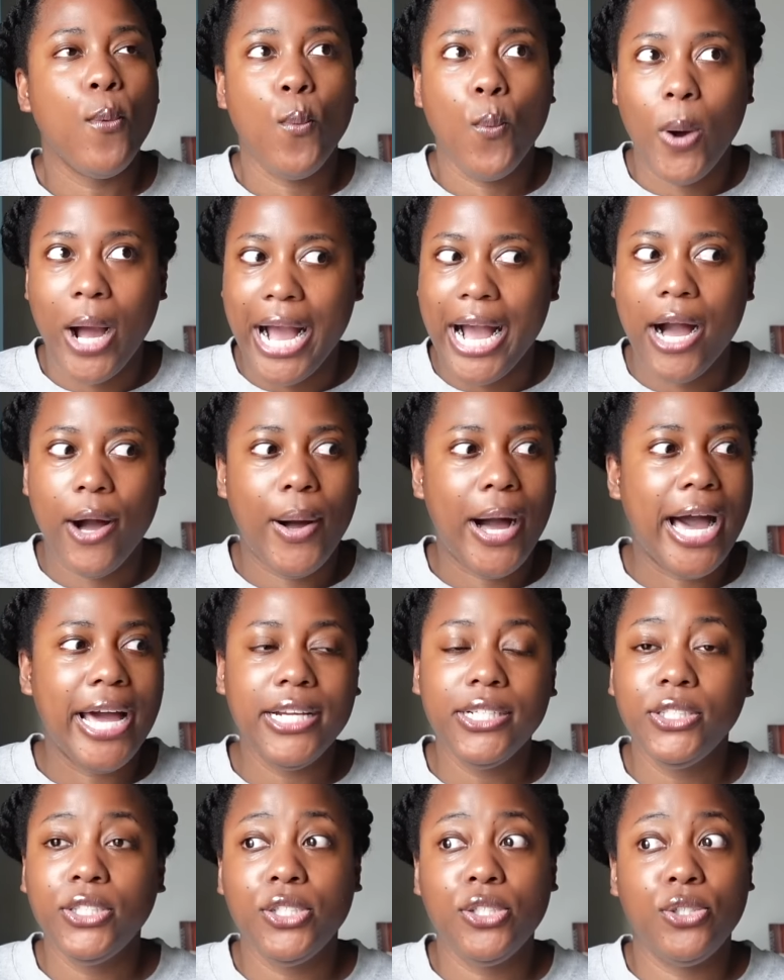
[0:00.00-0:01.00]
Wow,
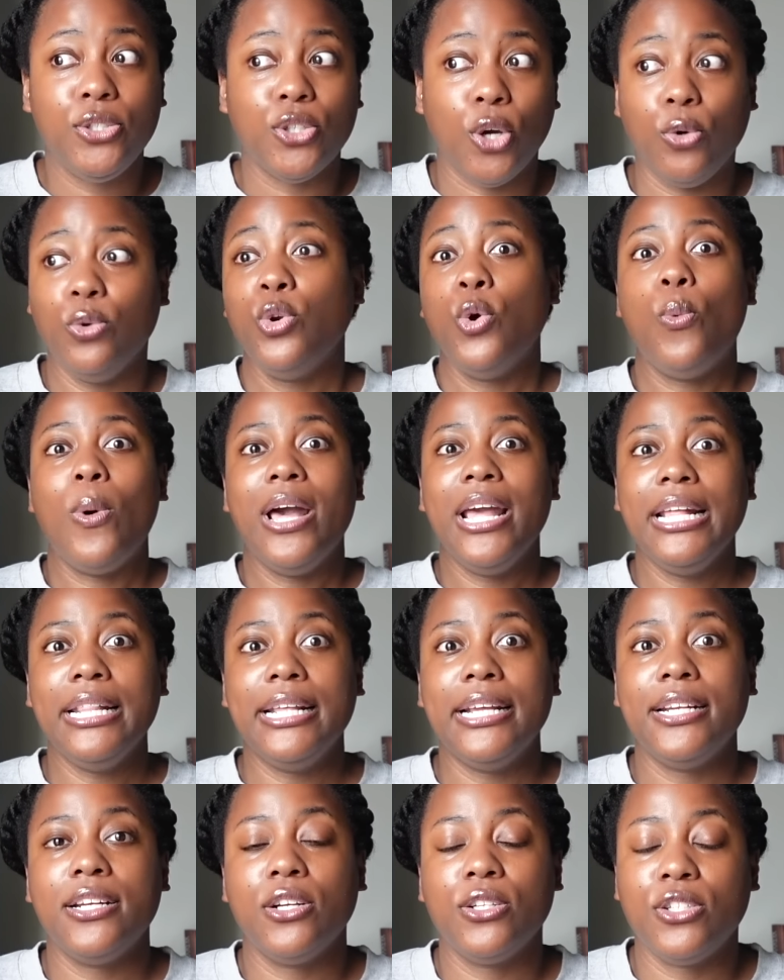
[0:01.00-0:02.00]
I just don't know why
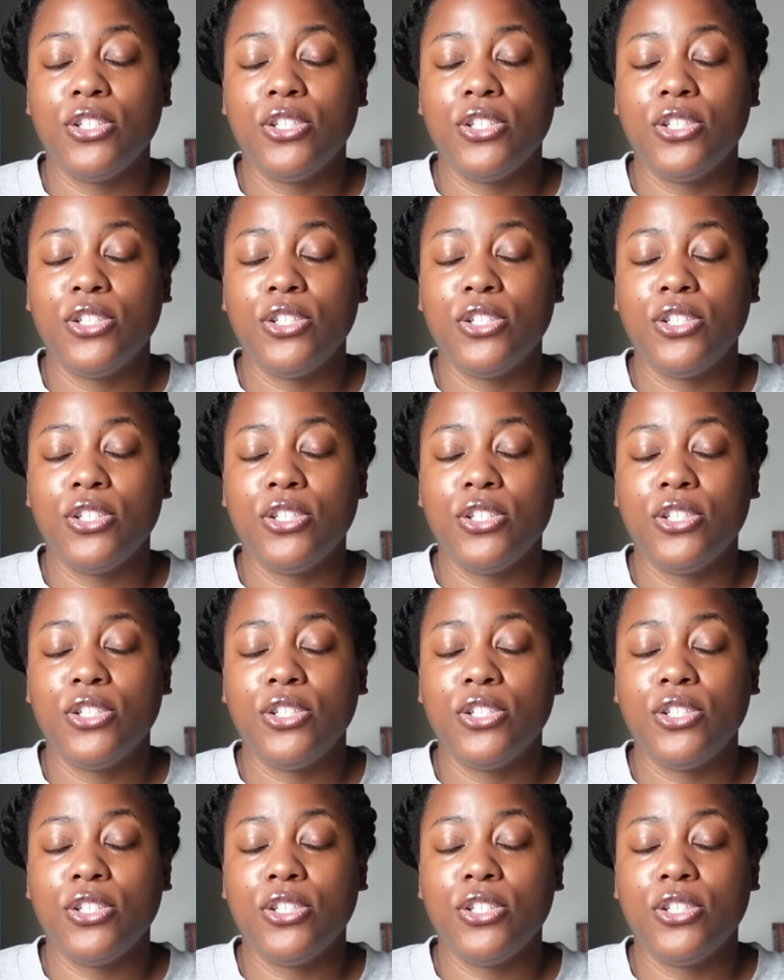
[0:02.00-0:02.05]
that